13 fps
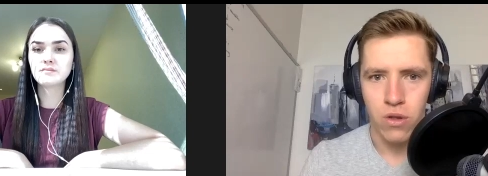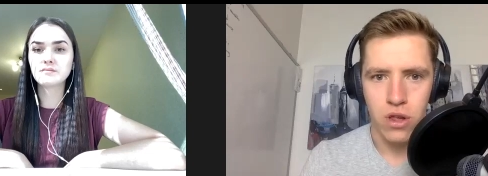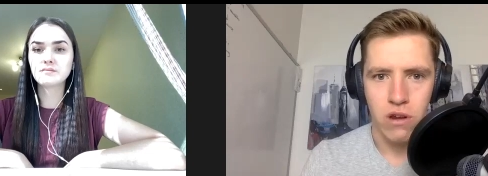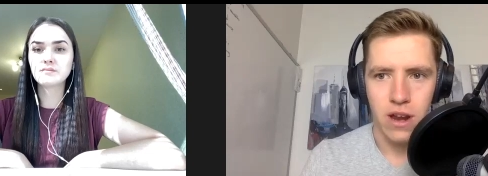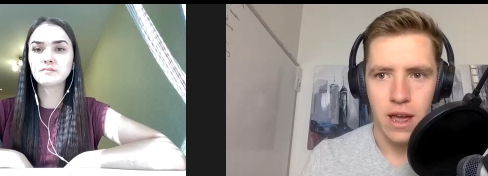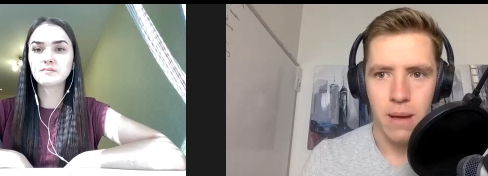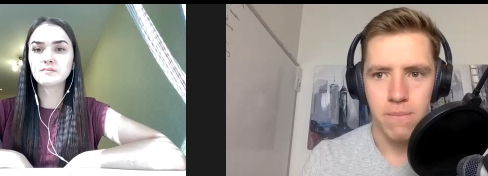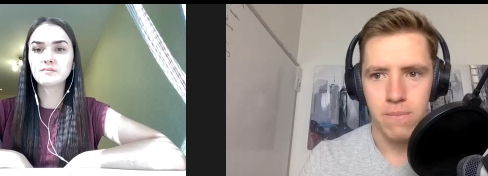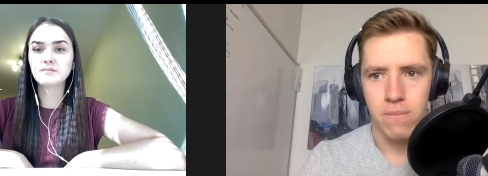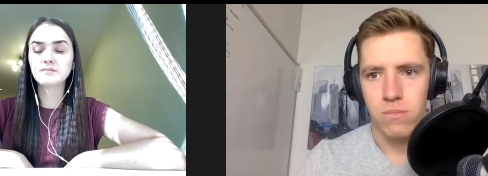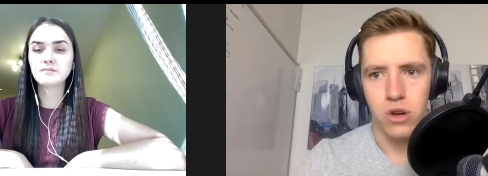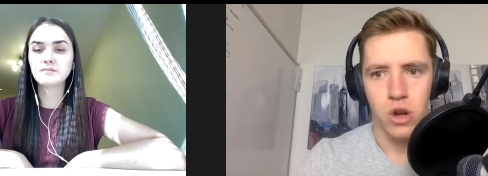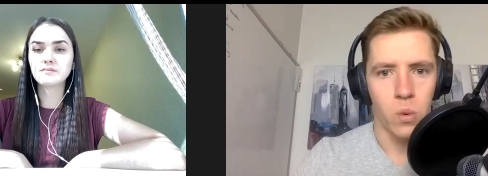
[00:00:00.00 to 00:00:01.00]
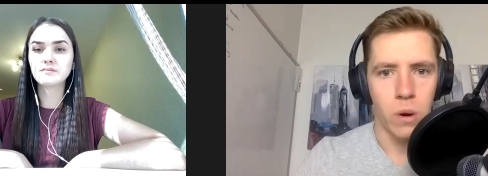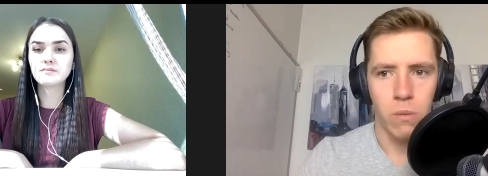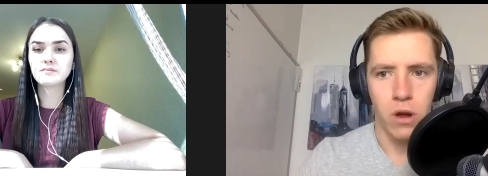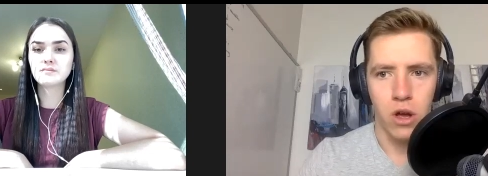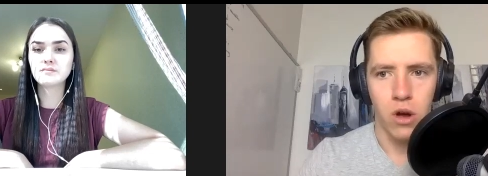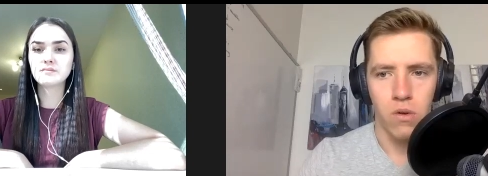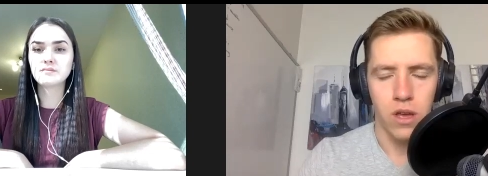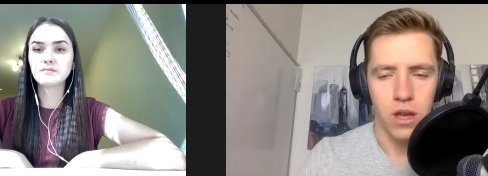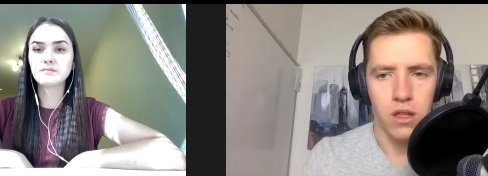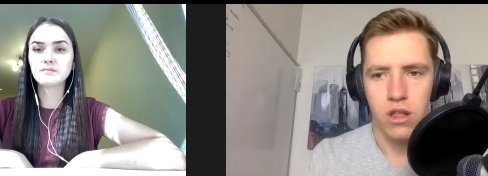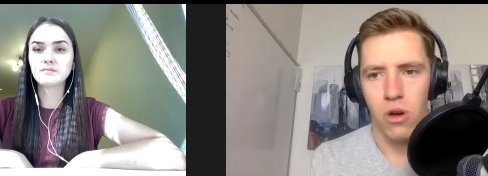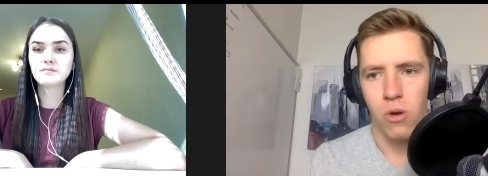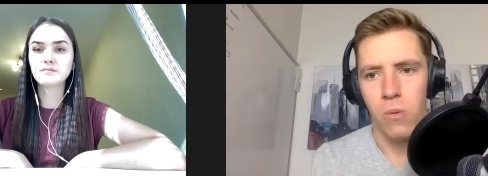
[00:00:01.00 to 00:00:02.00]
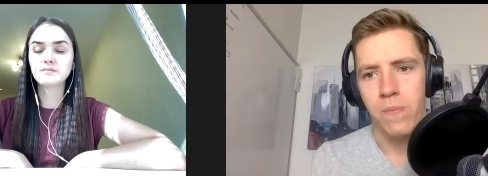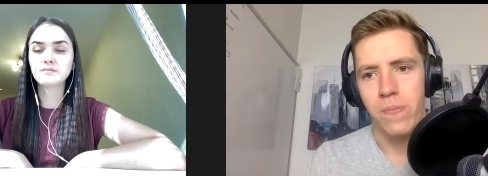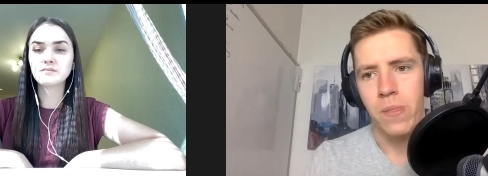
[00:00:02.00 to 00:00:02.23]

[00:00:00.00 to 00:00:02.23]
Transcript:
Speaker 1: sharing app, no one would go there. So